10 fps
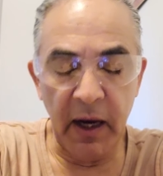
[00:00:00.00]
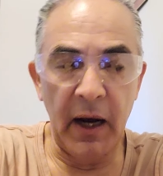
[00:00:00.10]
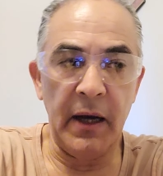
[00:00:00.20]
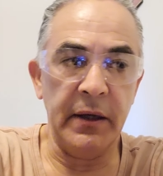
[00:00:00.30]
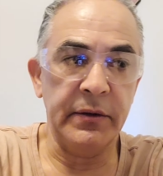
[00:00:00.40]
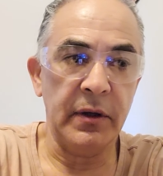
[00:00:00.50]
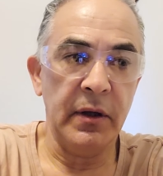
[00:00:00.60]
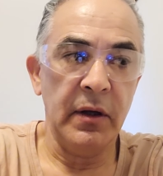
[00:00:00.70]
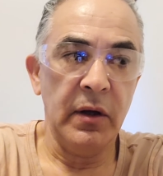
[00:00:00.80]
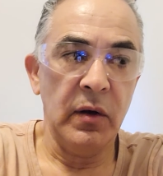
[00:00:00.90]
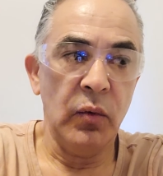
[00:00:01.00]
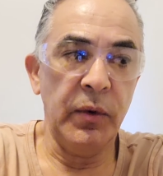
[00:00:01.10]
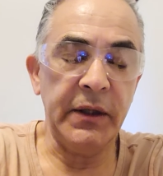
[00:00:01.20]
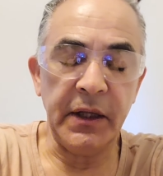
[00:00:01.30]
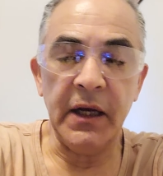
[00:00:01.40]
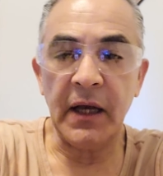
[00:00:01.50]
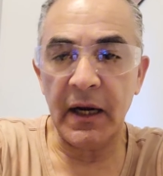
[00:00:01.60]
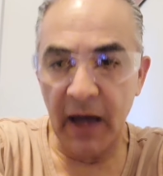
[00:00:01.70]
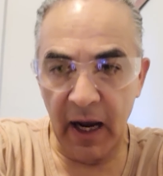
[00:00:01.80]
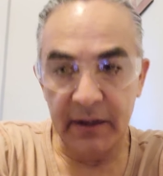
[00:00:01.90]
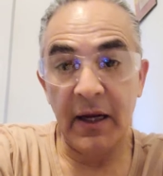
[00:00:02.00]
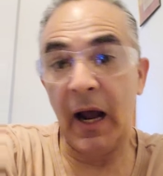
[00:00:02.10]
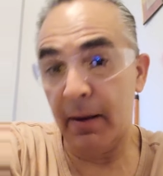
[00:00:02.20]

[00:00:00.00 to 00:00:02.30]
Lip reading: guys, we think a lot.